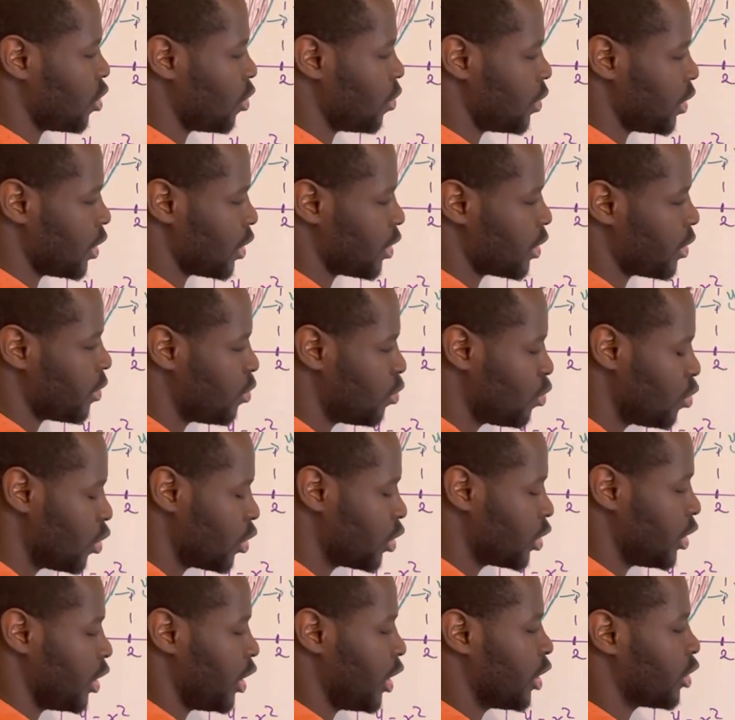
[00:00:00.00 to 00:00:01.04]
we just took
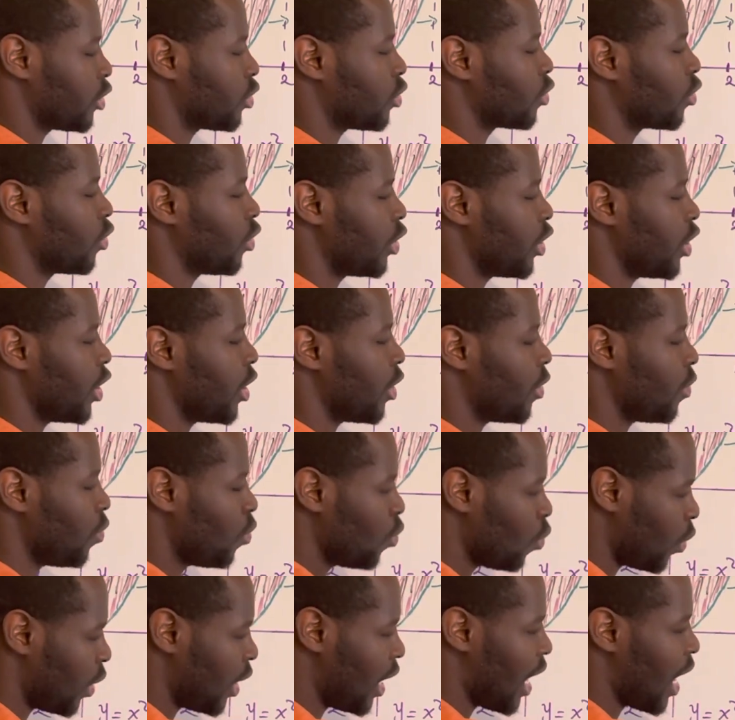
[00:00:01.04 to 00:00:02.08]
the integral here,
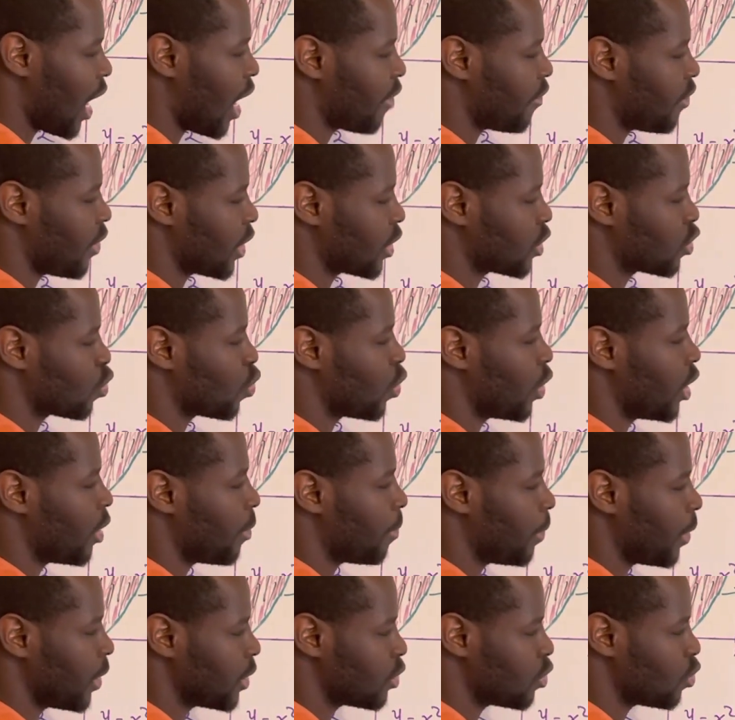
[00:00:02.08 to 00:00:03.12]
1/2 x squared
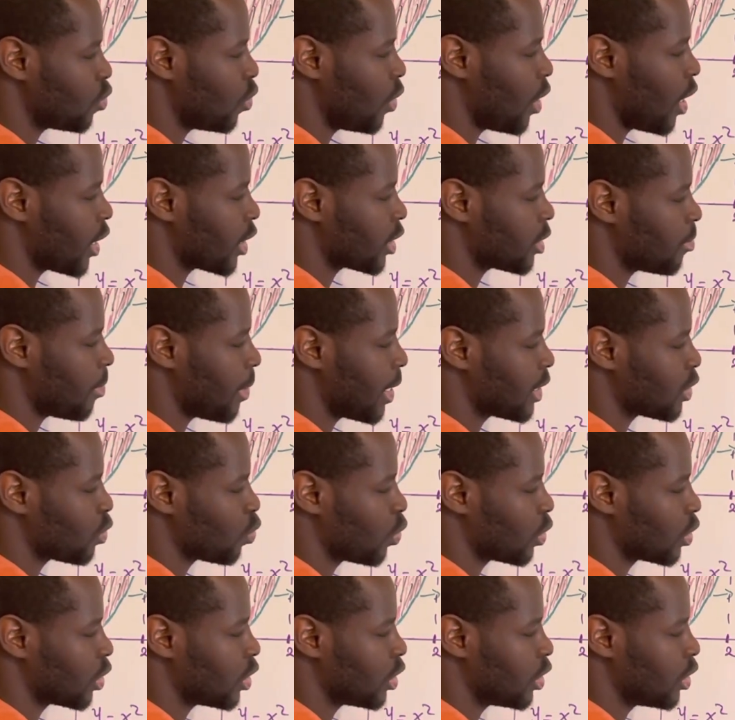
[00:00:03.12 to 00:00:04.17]
plus 2x minus
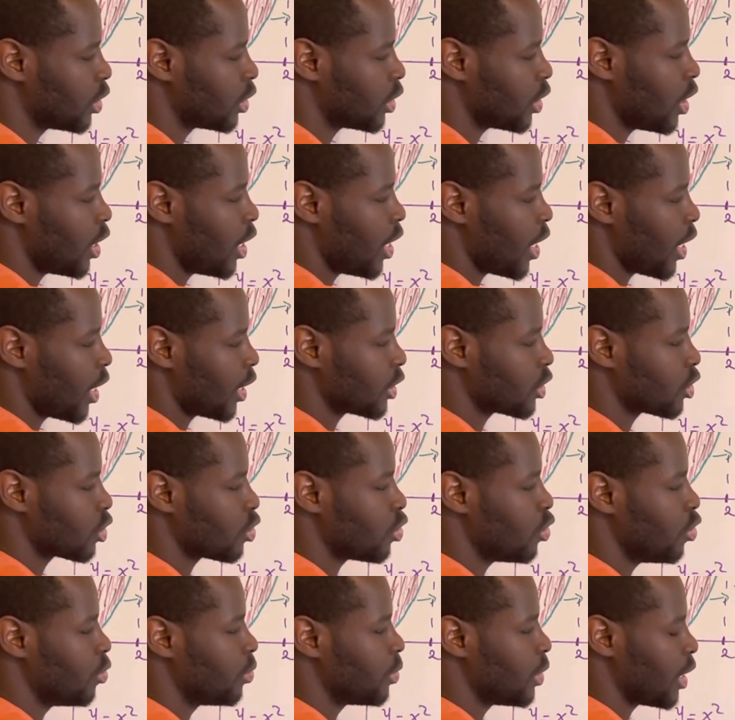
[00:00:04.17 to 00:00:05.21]
1/3 x
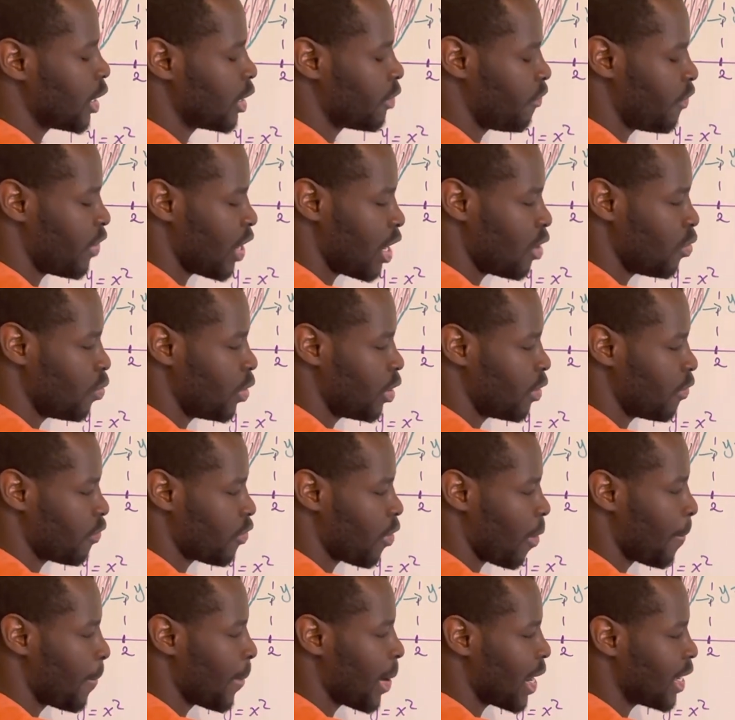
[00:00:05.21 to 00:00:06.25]
cubed, evaluate
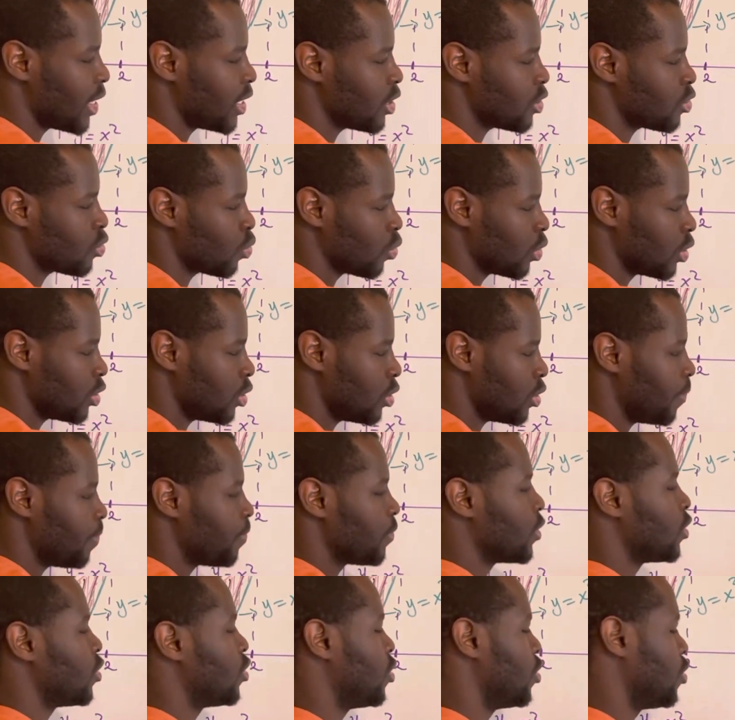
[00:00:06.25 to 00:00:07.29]
from -1
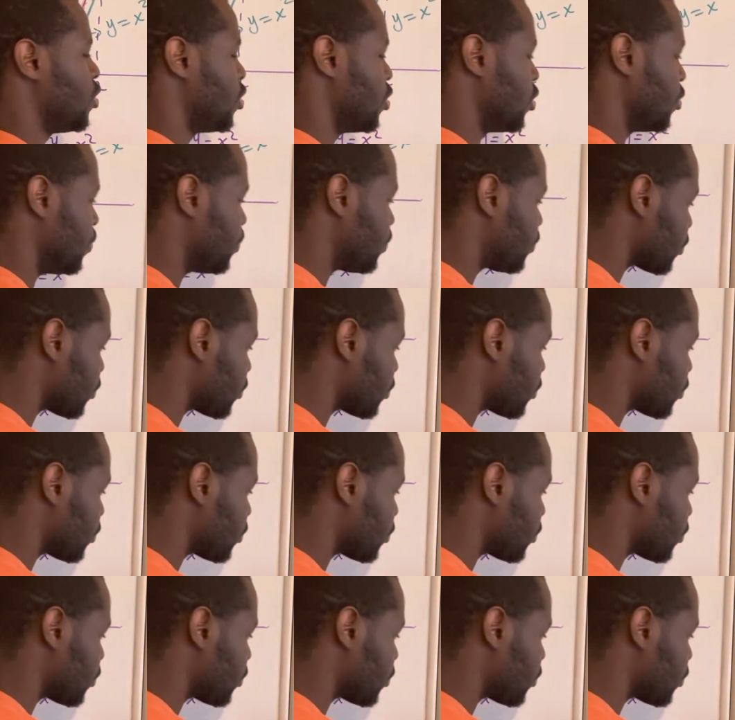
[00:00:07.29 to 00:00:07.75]
to 2.